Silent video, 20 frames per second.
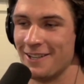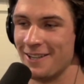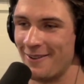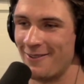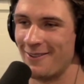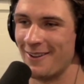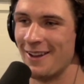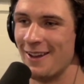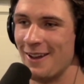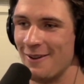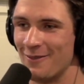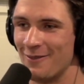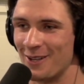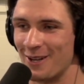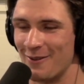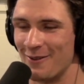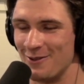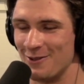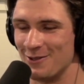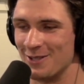I feel
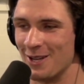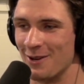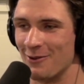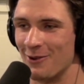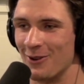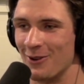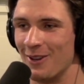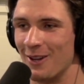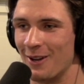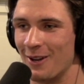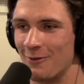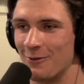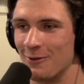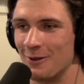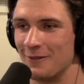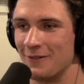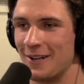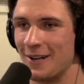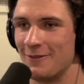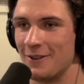like I've used that word like 4
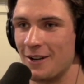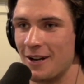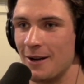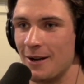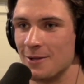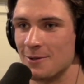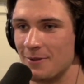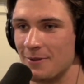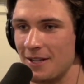or 5 times,